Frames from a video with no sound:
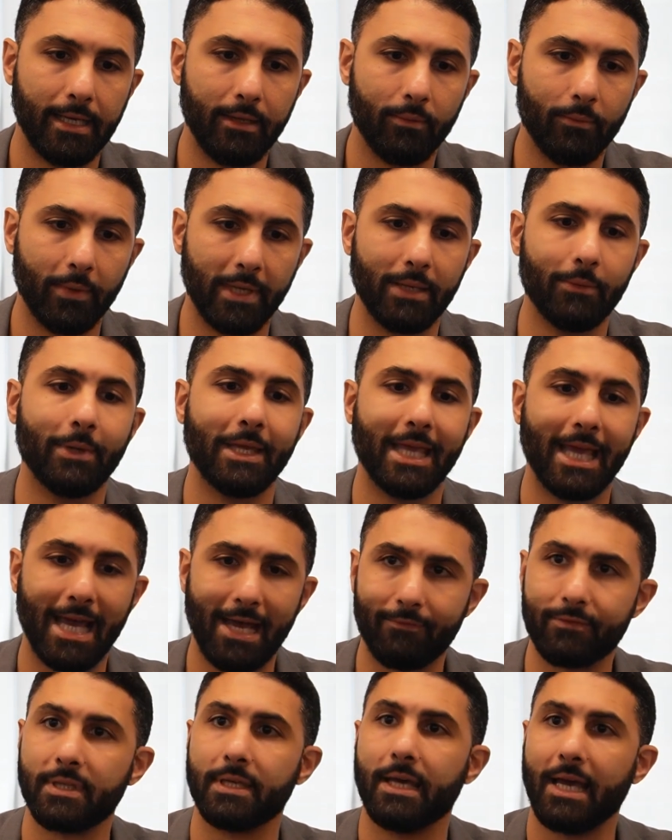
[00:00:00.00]
we
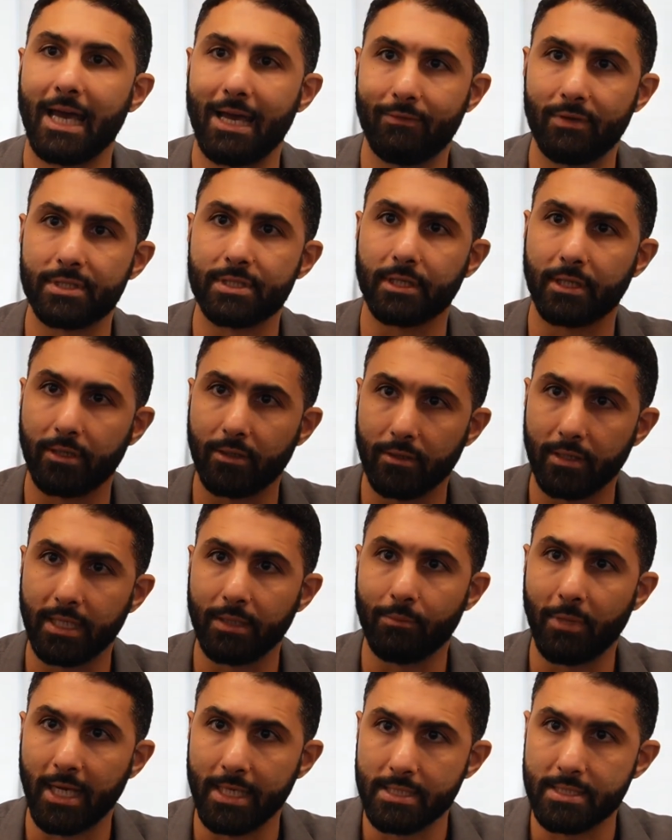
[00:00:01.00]
have to have a security
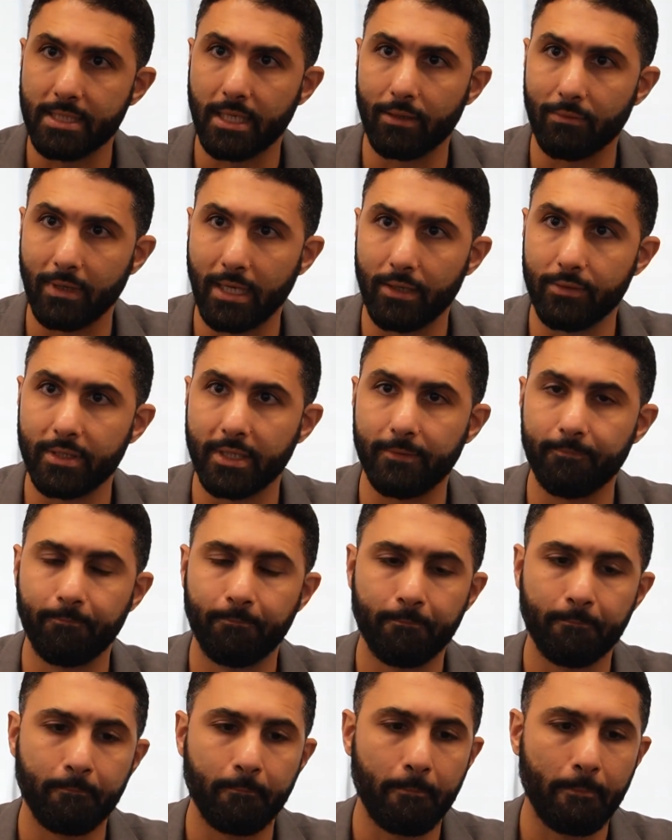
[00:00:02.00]
mindset around it.
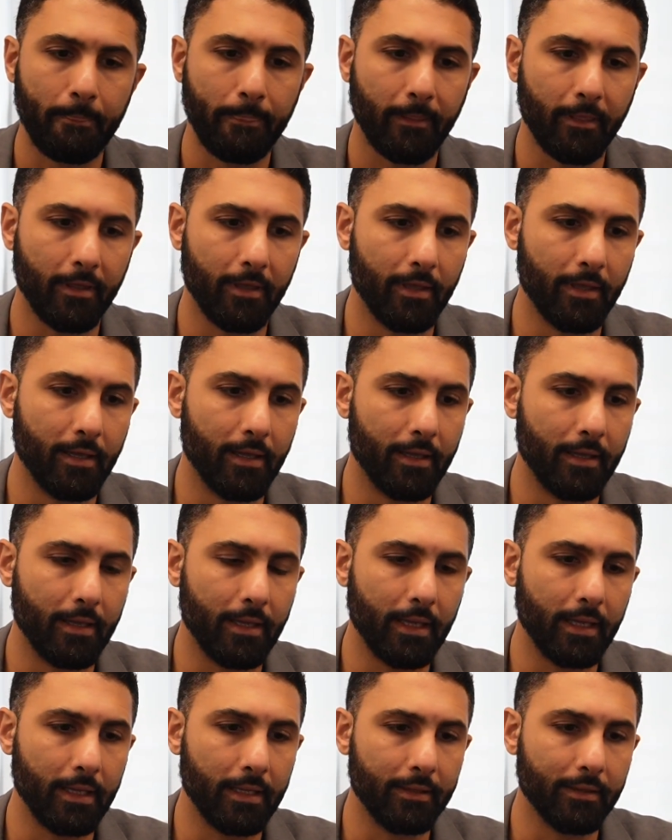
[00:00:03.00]

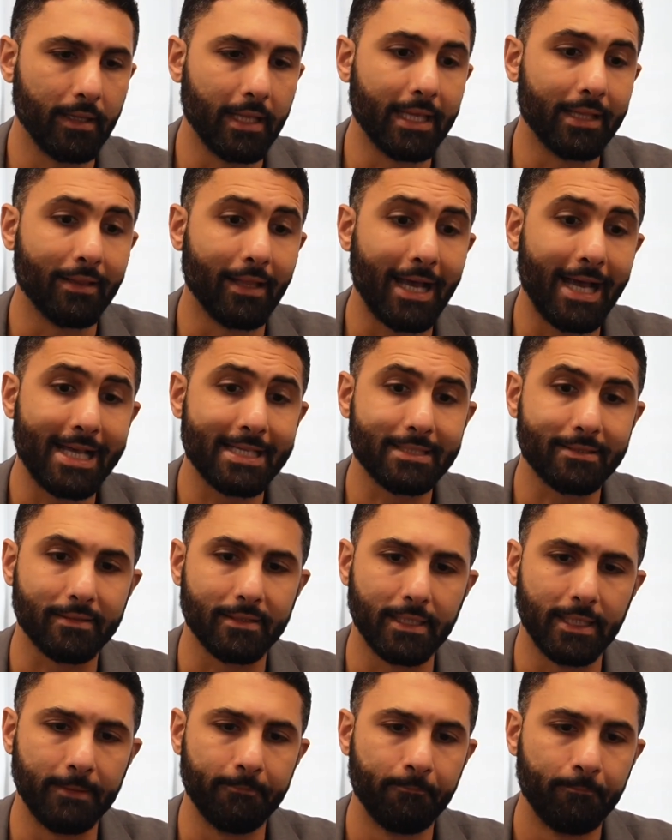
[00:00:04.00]
And
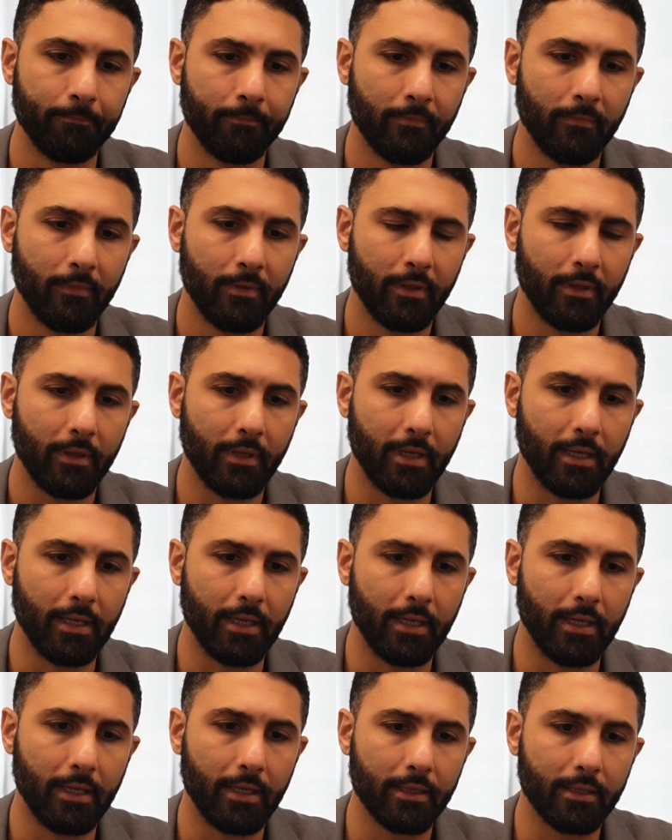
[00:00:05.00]
lastly,
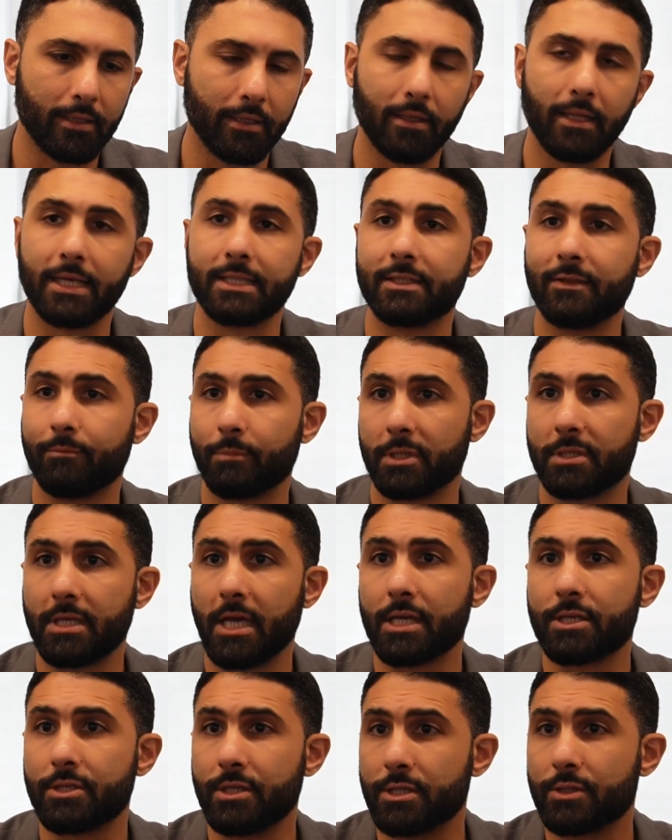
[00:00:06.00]
collective
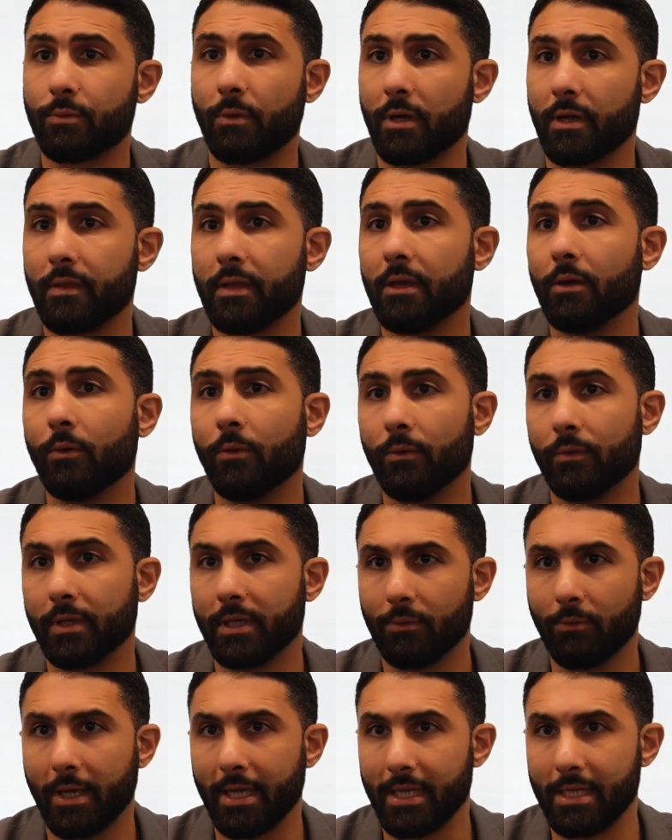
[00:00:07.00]
protection is one of the
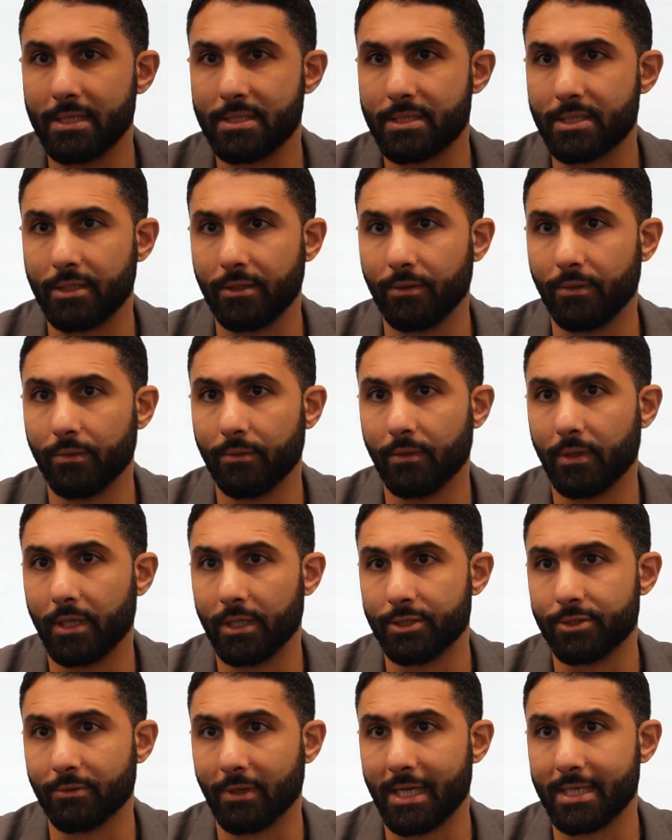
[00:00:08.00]
only ways to
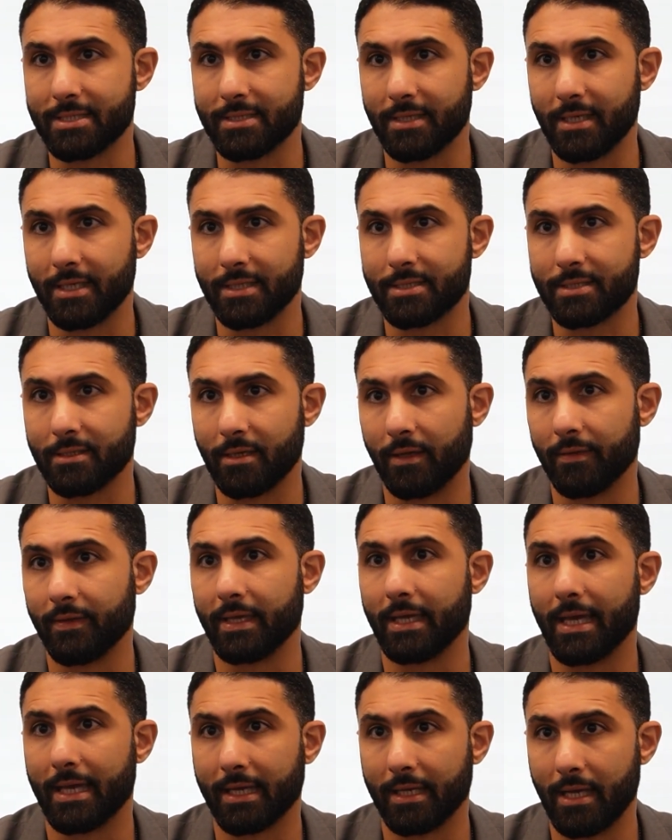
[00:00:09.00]
address this on
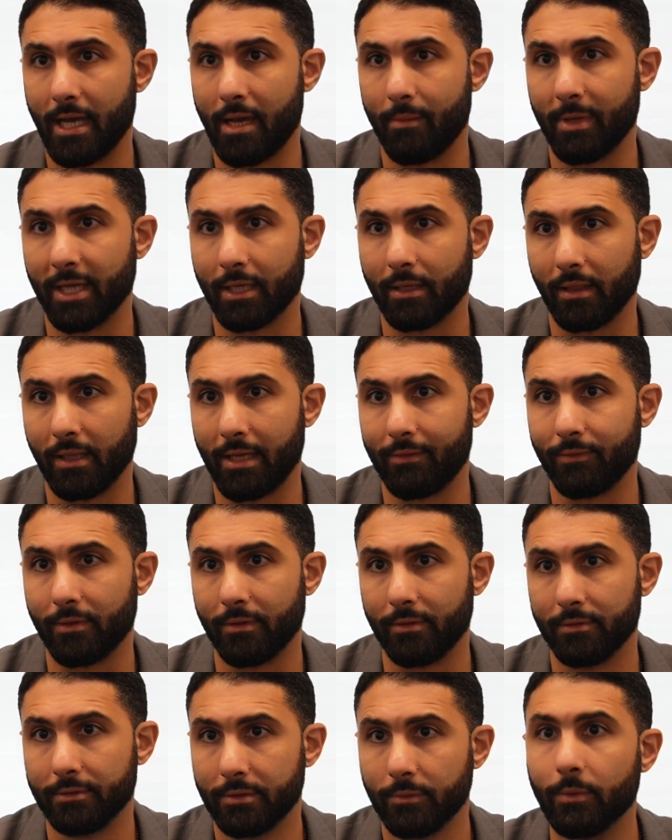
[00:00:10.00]
the economic
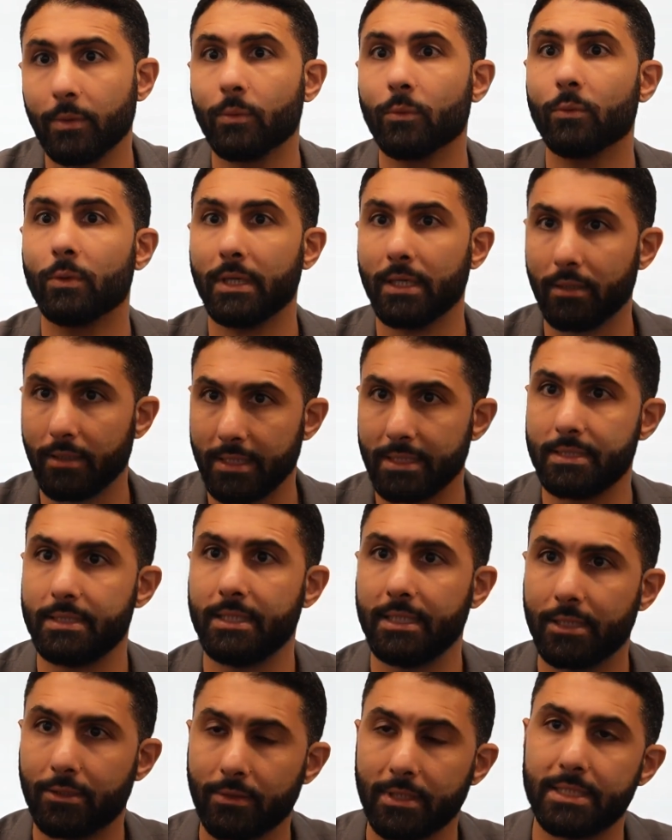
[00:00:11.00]
level. We really
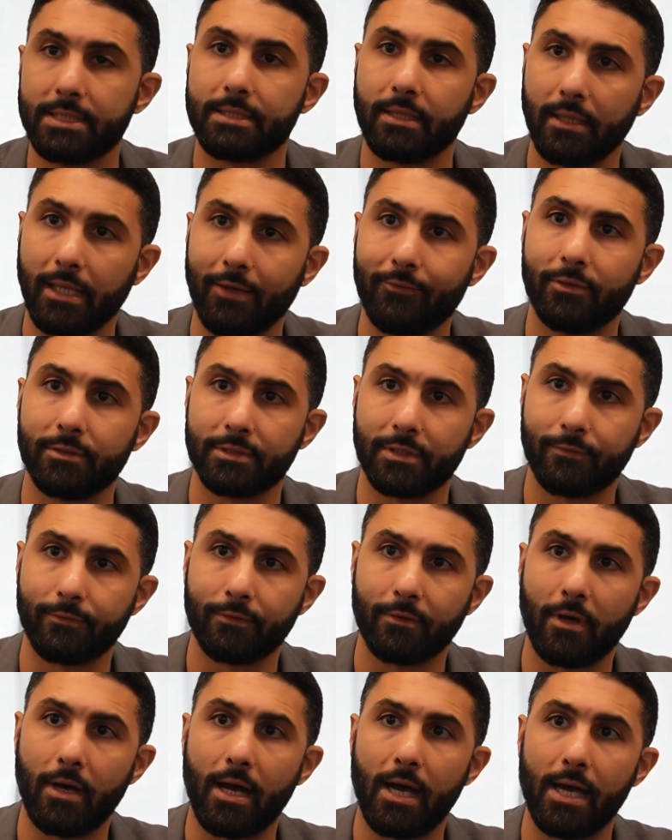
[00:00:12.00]
decrease the levels of
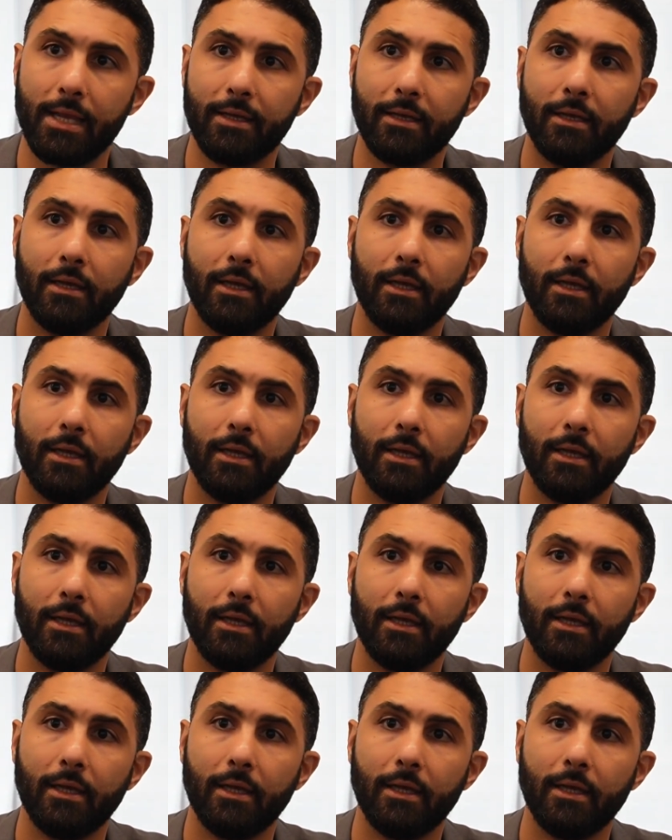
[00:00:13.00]
fraud.